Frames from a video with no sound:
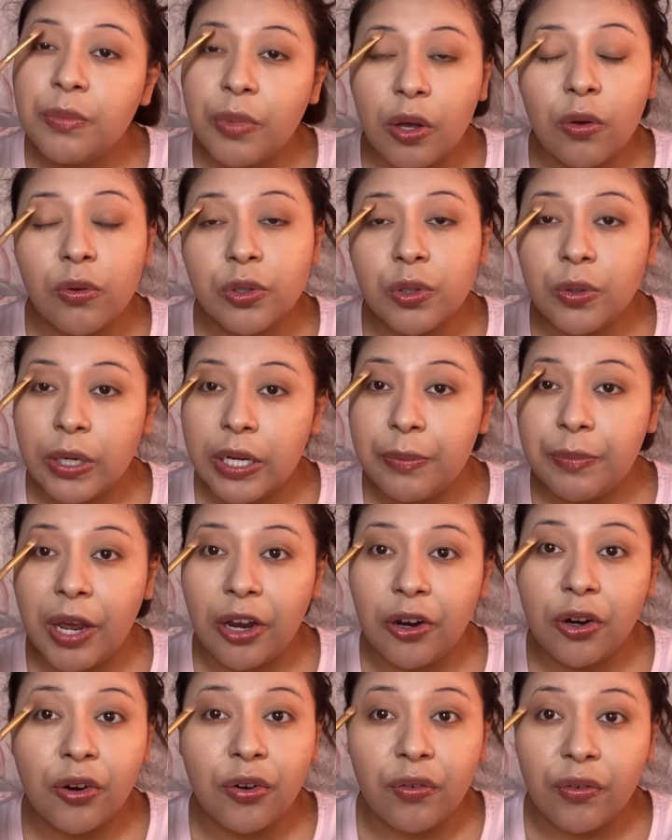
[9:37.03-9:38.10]
but also in my
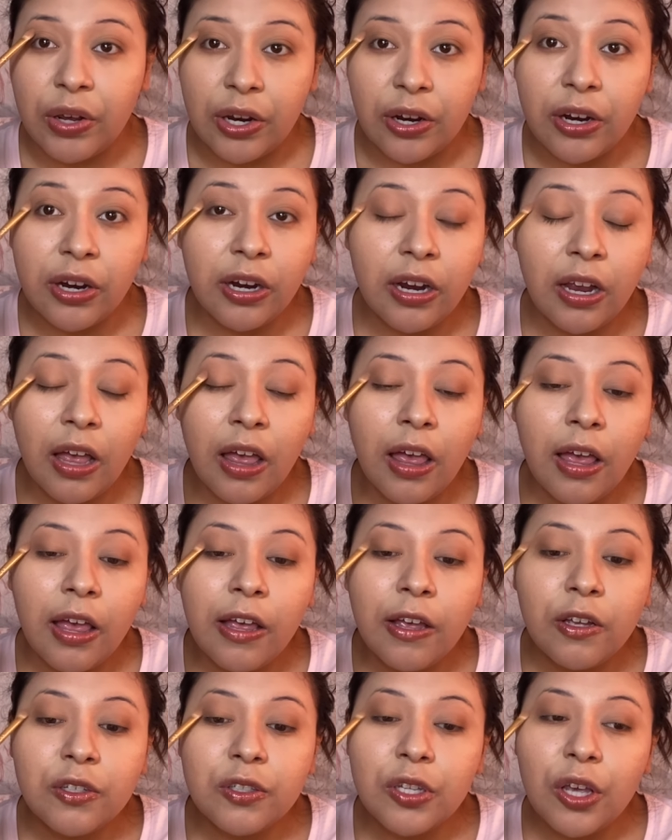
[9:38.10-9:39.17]
career.
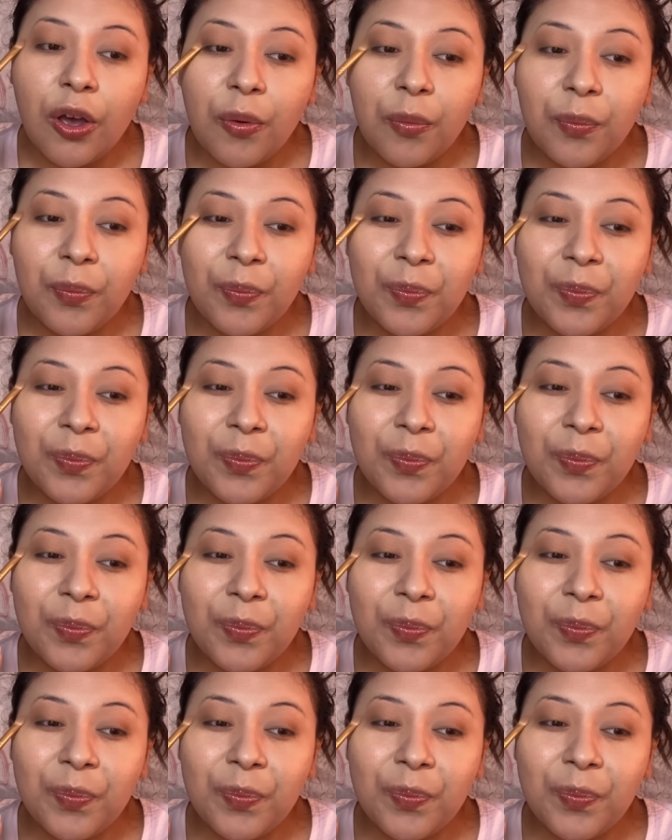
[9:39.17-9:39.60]
So